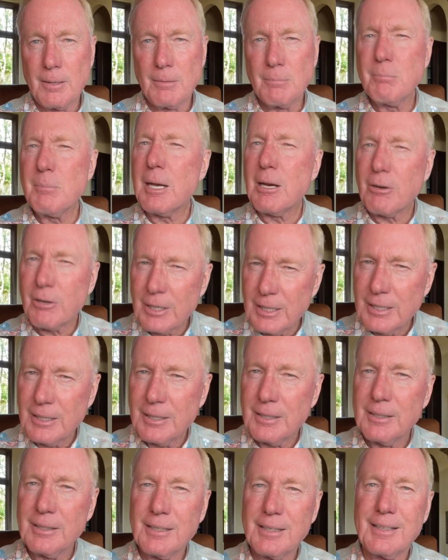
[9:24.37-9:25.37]
Mary,
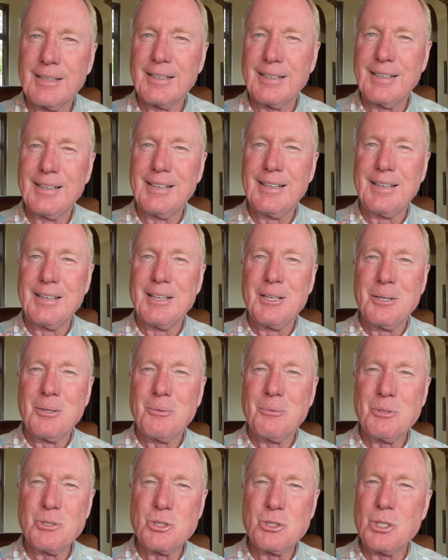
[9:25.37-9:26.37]

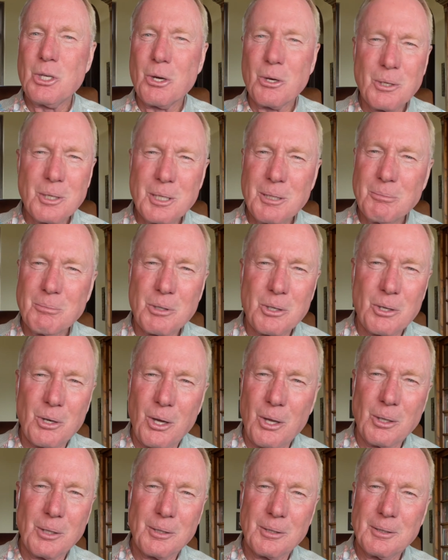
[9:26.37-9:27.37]
when she heard him
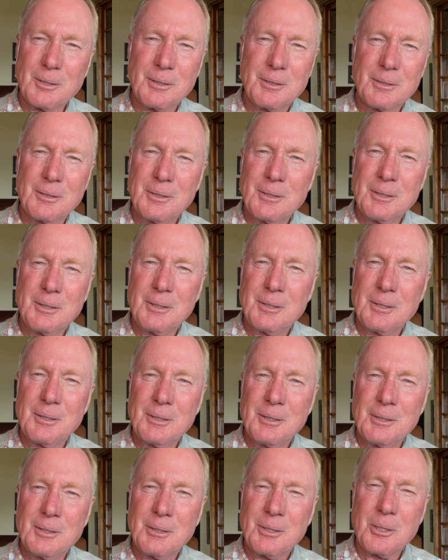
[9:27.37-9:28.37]
call
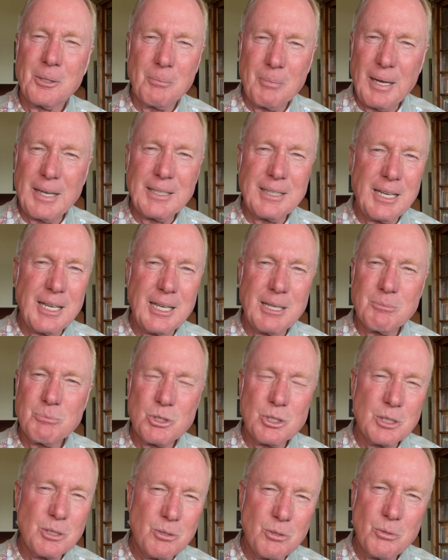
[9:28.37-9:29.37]
her by name,
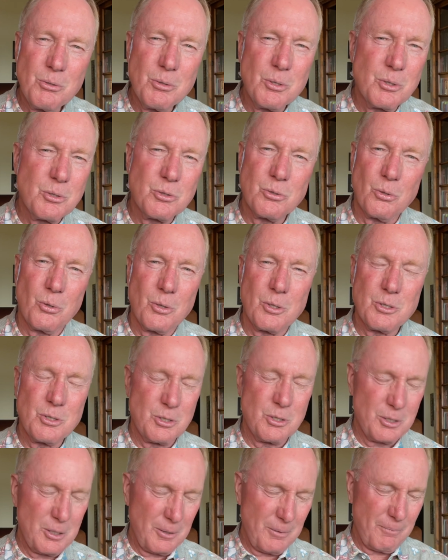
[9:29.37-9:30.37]
she knew the
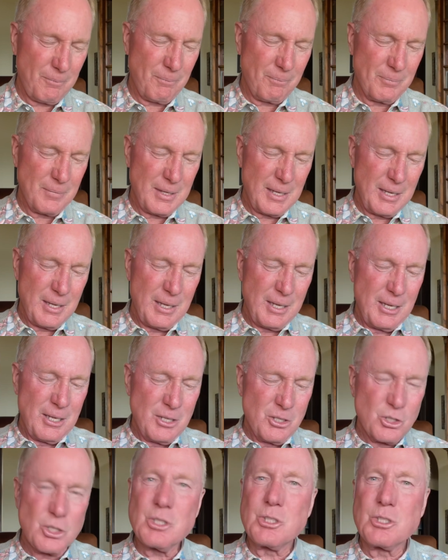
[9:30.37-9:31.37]
source.
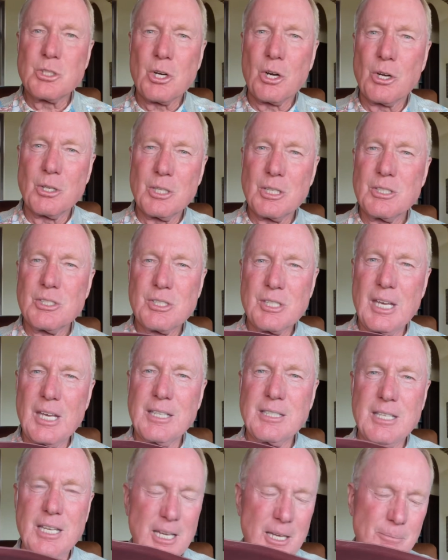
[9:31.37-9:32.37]
She turned and said
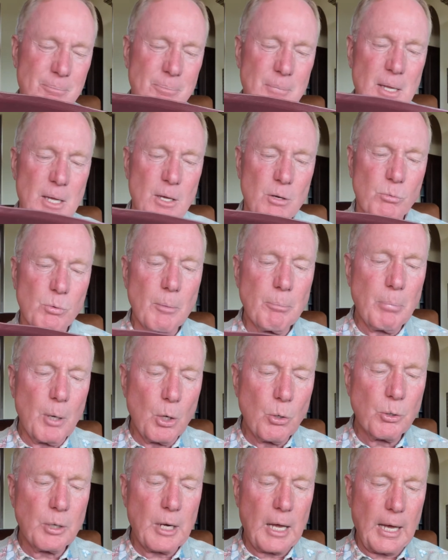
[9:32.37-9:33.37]
to him,
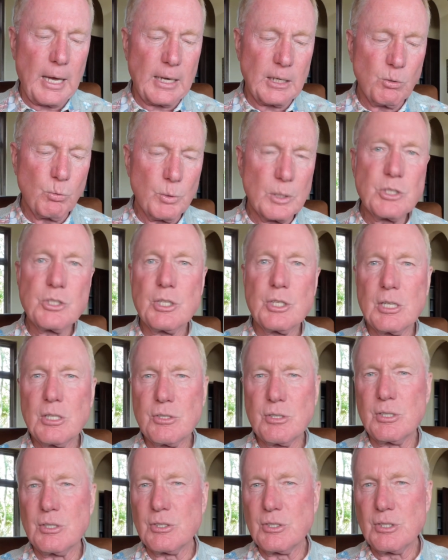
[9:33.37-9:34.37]
"Rabboni," which
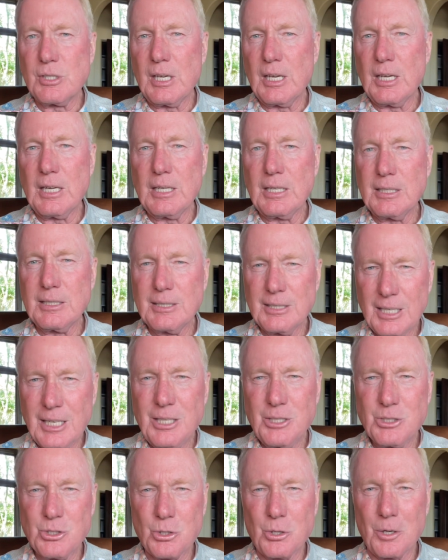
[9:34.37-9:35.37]
is to say,
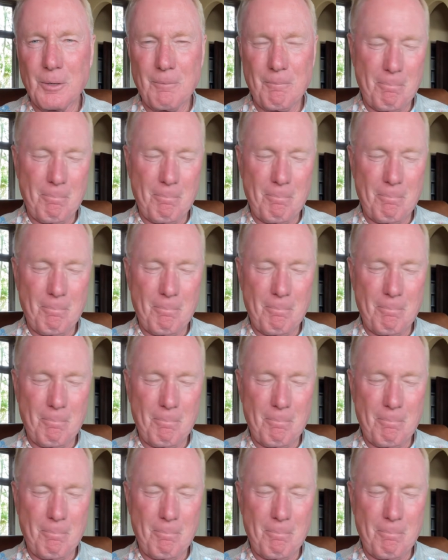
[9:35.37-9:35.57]
teacher.